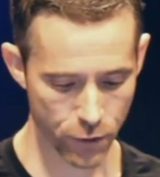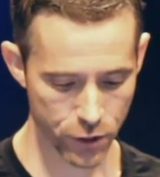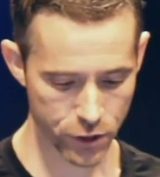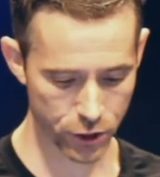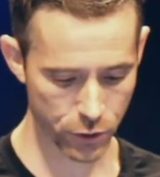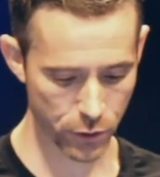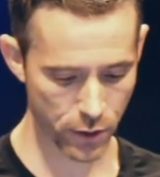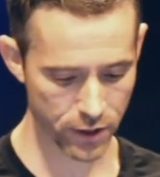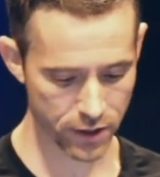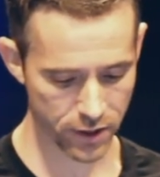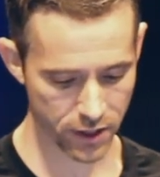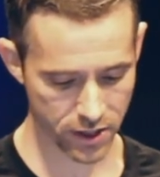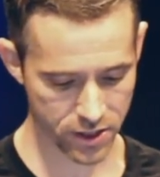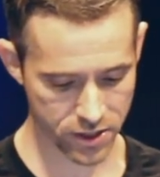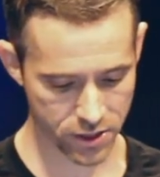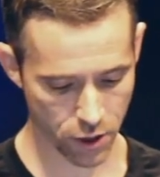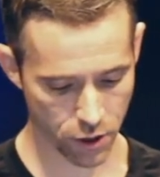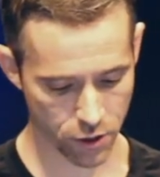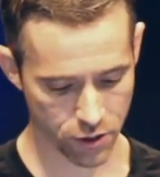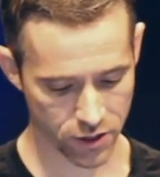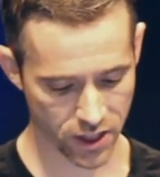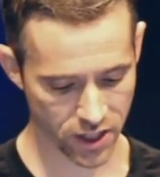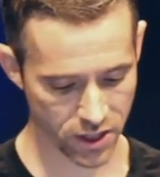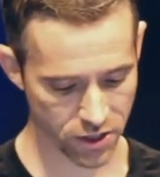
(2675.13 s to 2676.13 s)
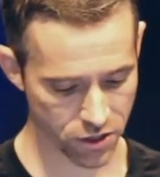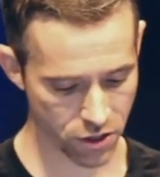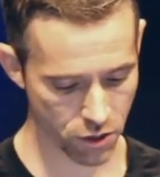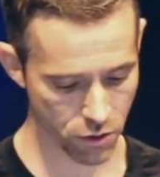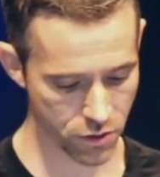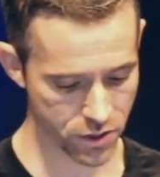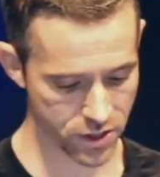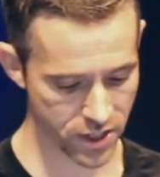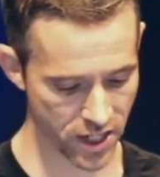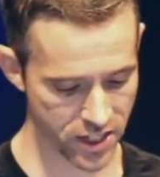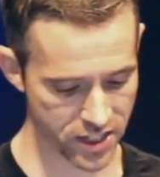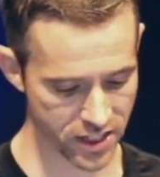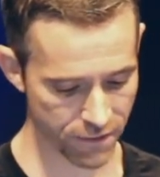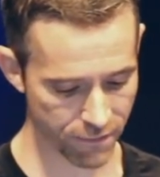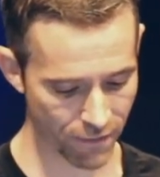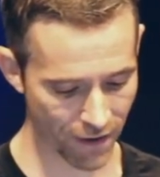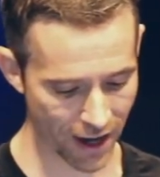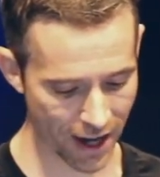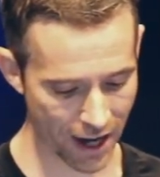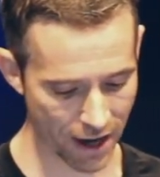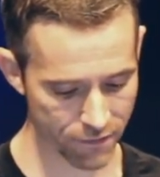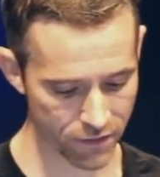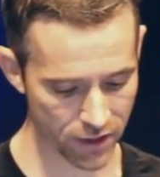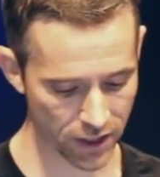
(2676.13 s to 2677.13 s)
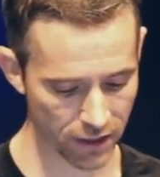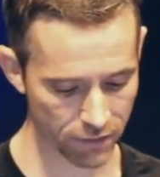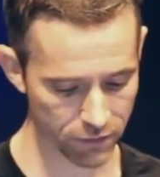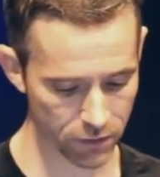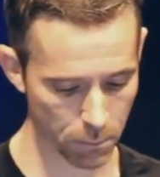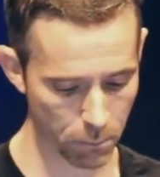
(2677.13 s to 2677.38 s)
1 Corinthians 13:2 says, if I have the